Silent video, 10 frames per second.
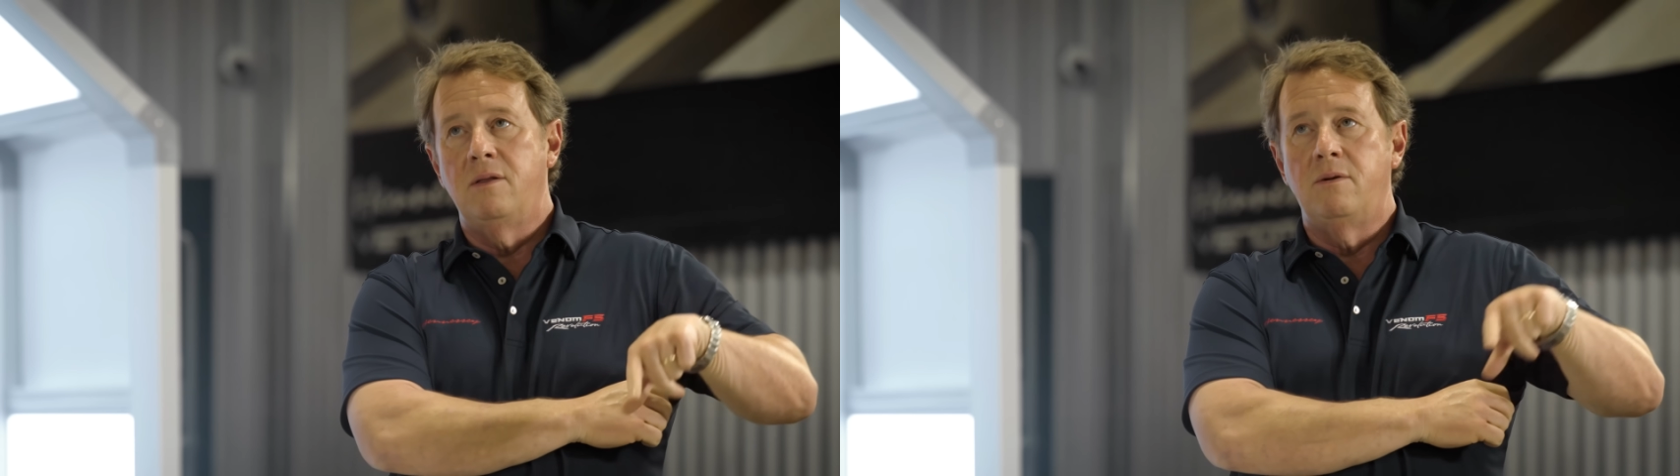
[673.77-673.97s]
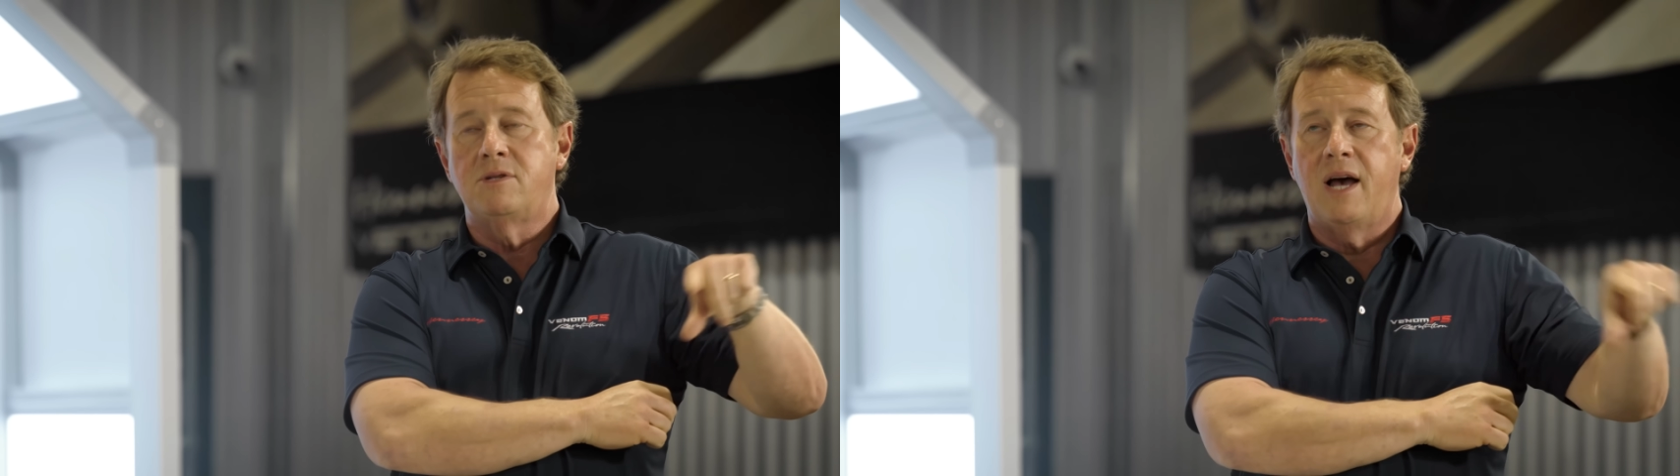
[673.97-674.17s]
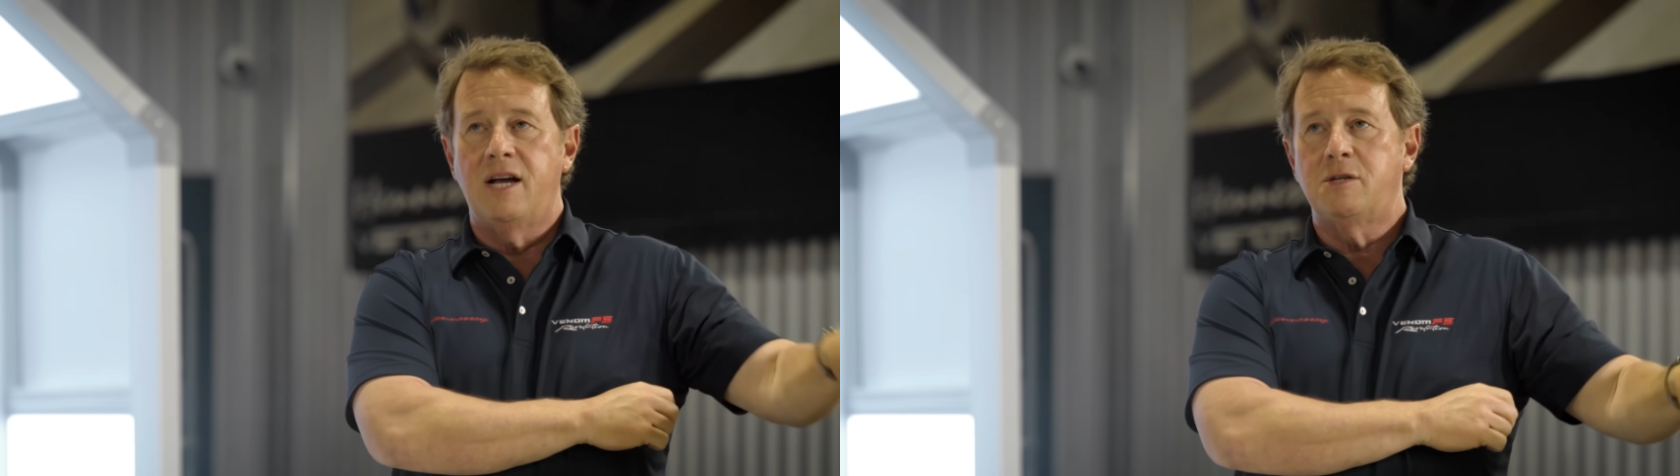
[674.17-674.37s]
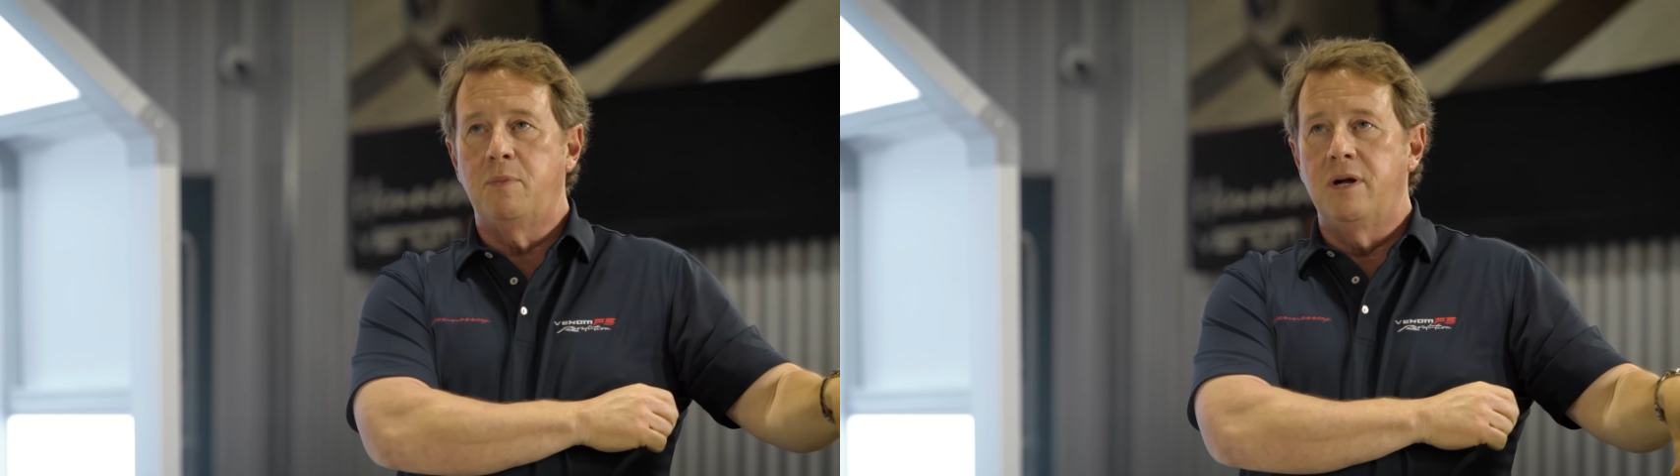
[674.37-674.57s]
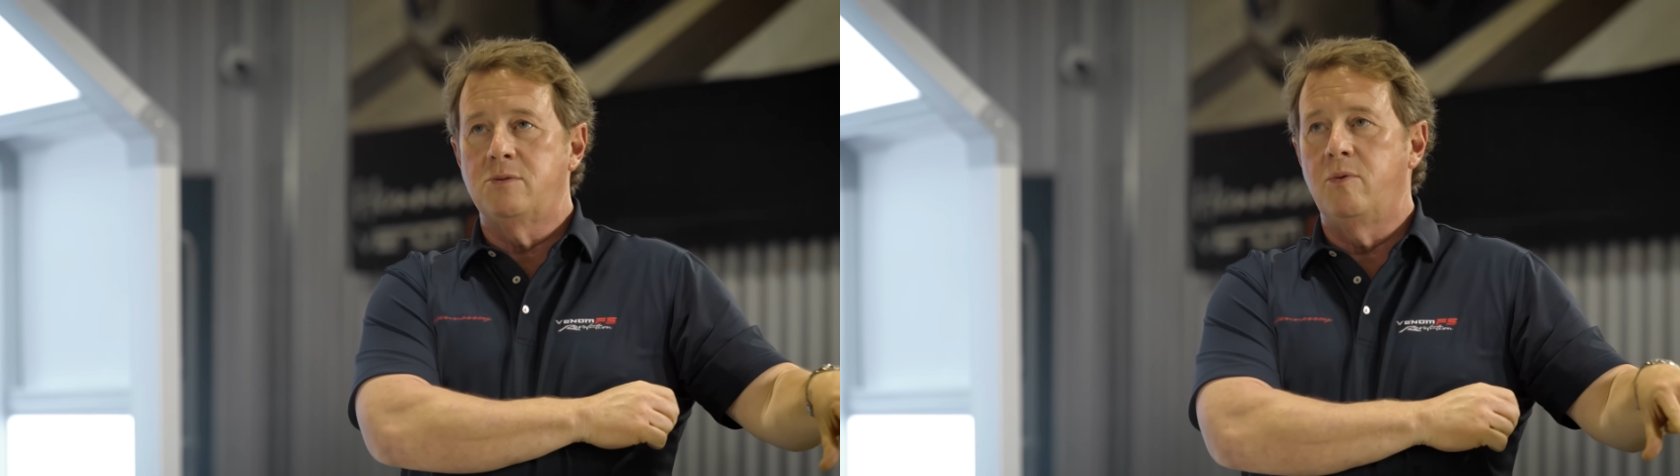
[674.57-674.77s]
and then there's Ash
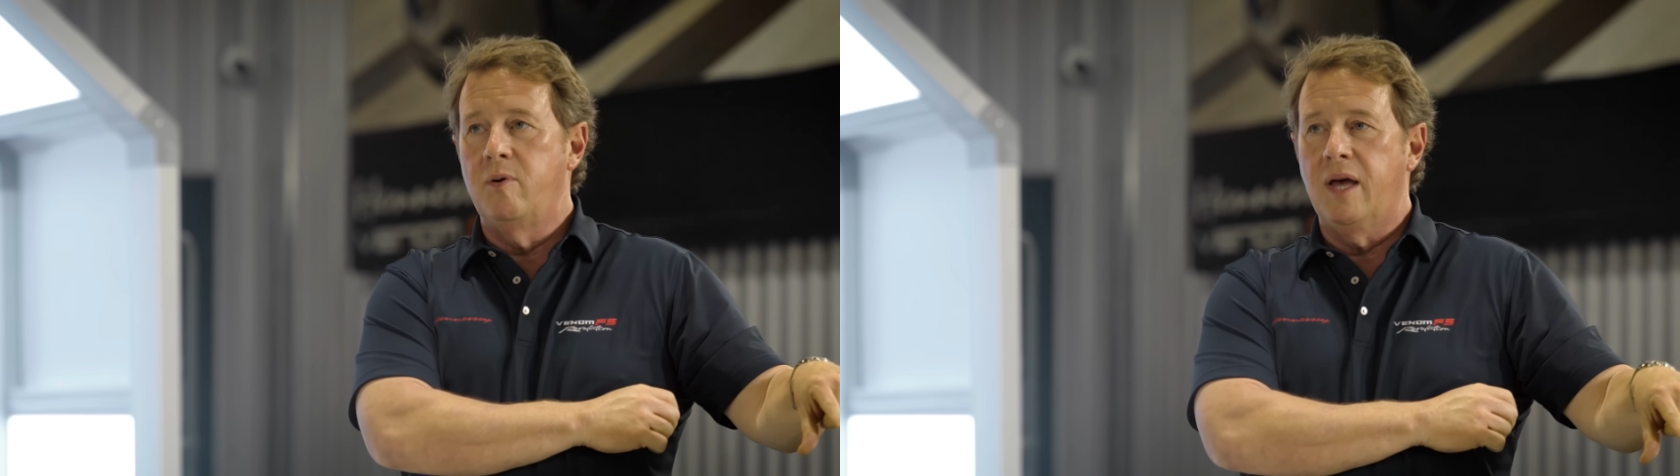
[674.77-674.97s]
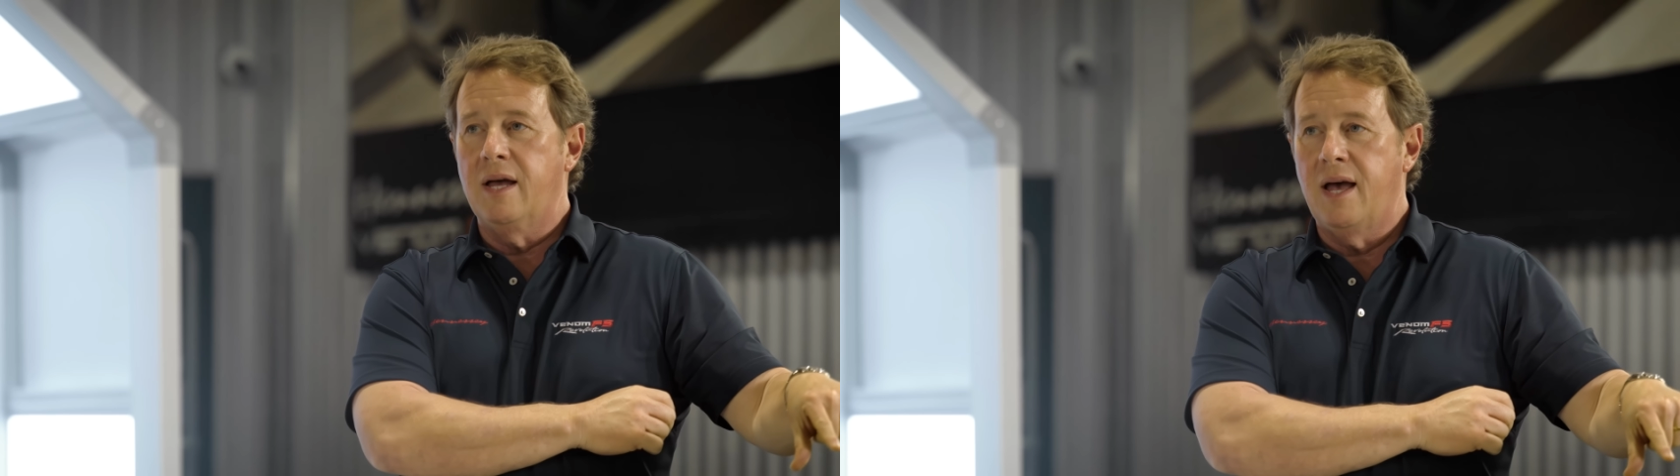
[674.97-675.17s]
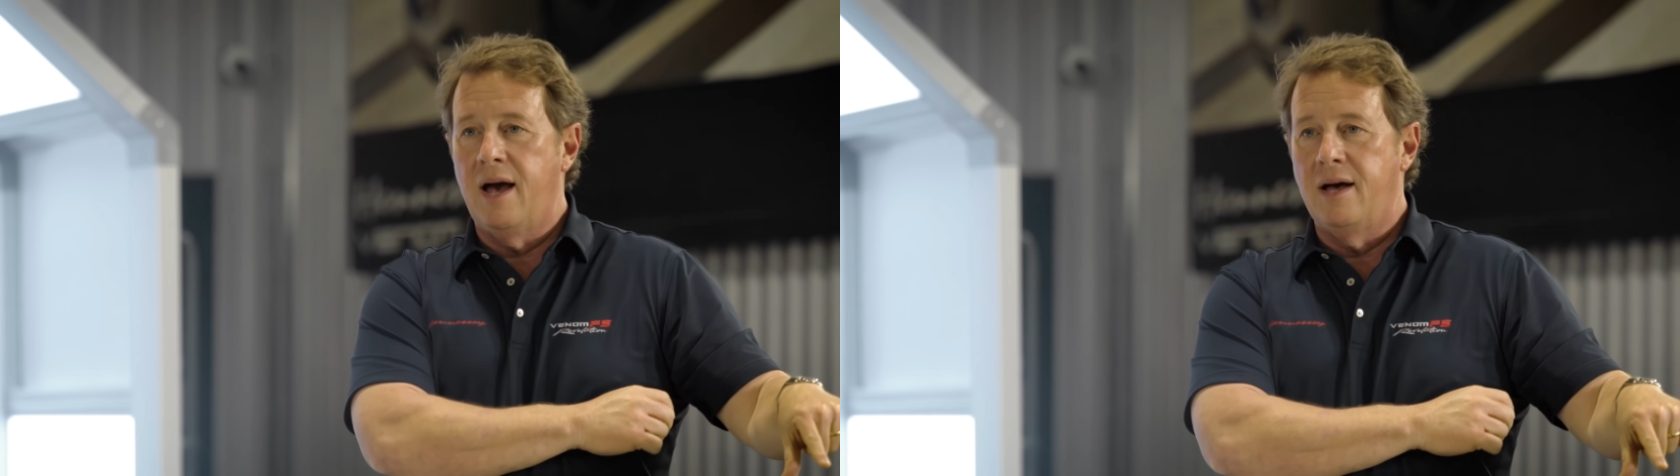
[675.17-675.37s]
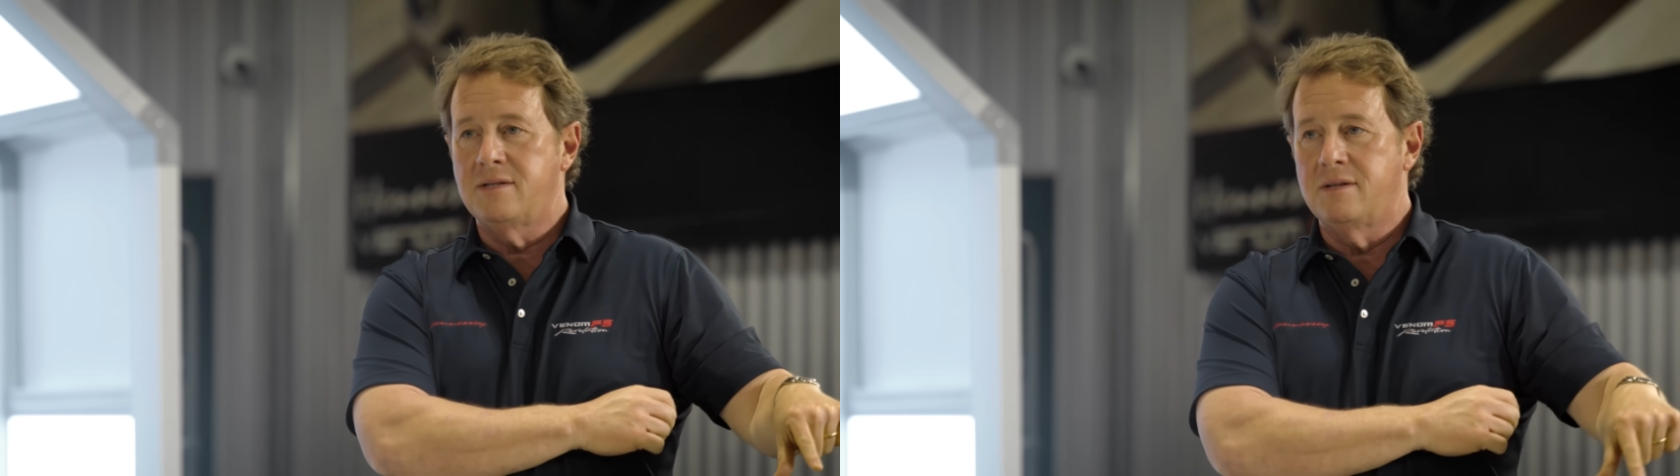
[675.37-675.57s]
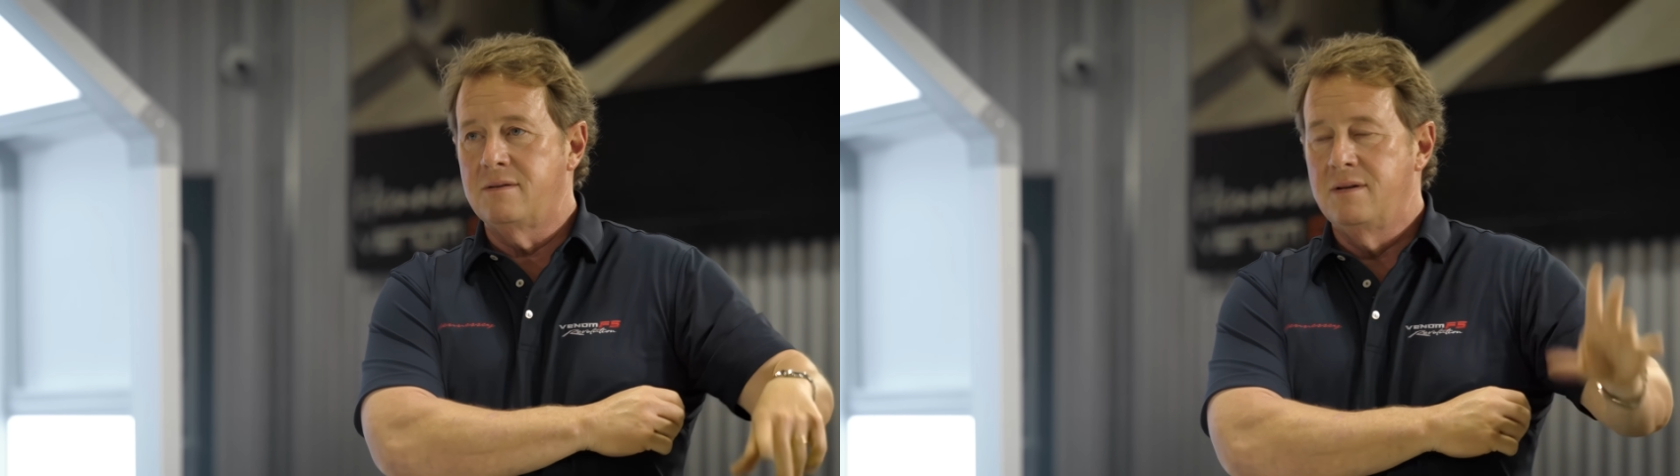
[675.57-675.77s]
Springs where we would get
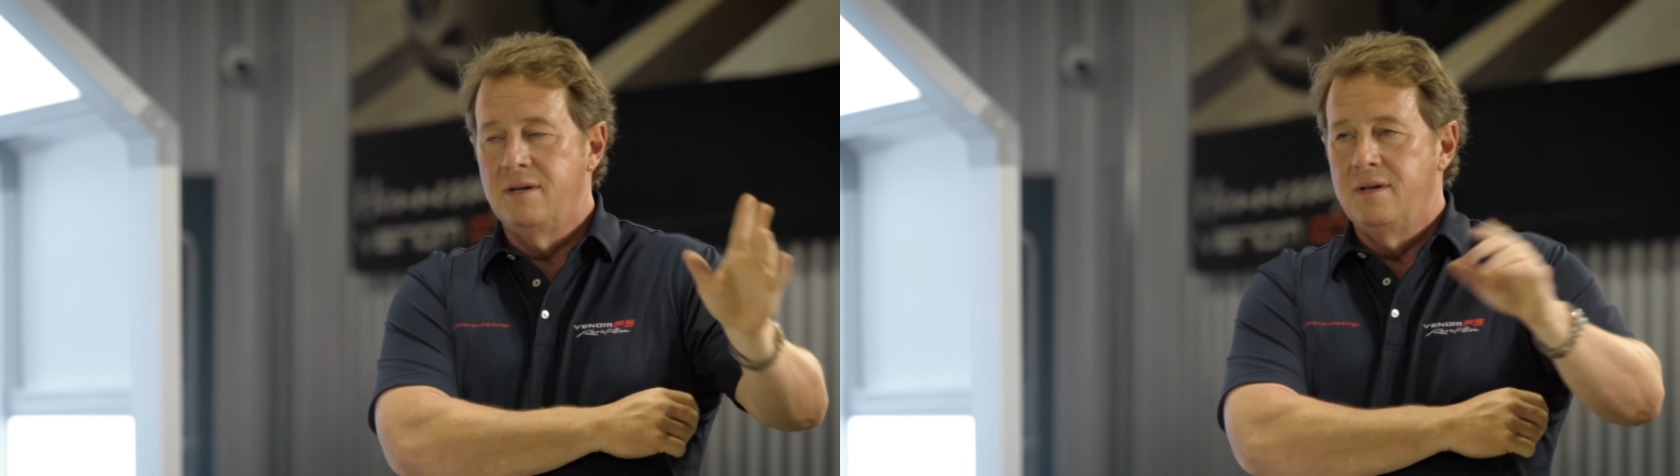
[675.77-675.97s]
gas and,